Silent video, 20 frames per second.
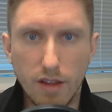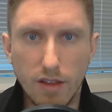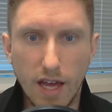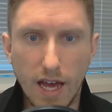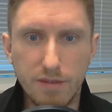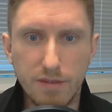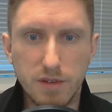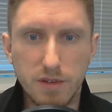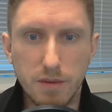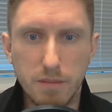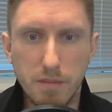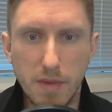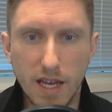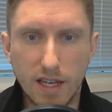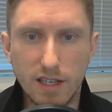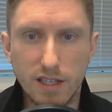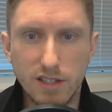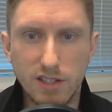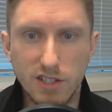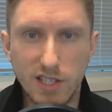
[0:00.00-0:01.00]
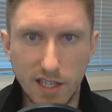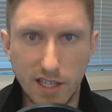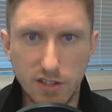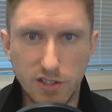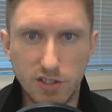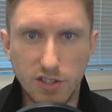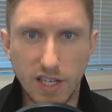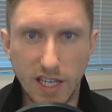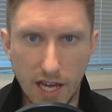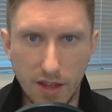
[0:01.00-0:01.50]
They have to make
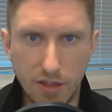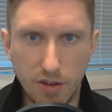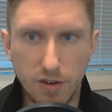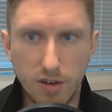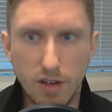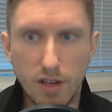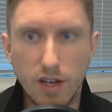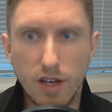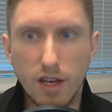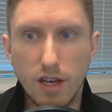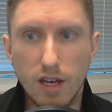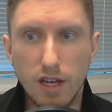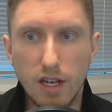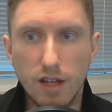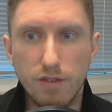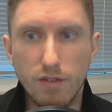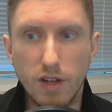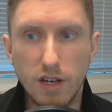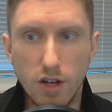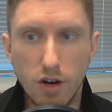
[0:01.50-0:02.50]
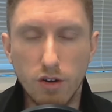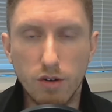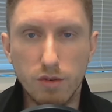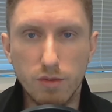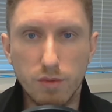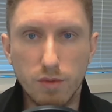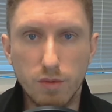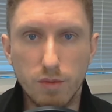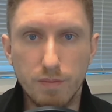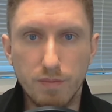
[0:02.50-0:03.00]
sense together. And if they
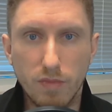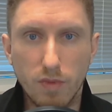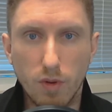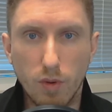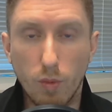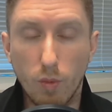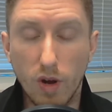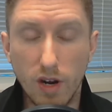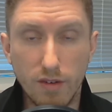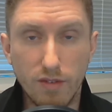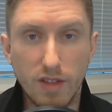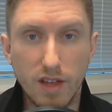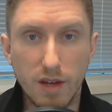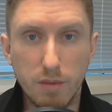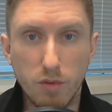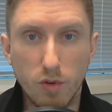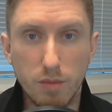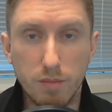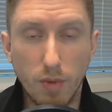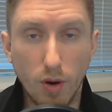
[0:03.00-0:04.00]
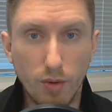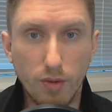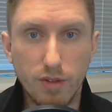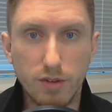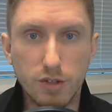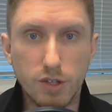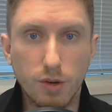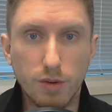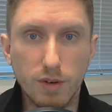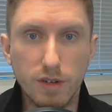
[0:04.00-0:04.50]
don't, one of them or
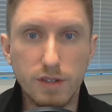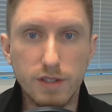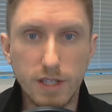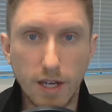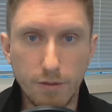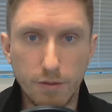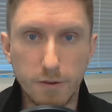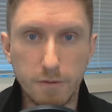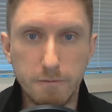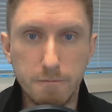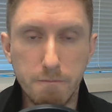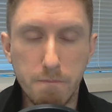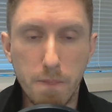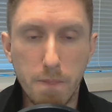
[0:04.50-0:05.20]
both is going to suffer.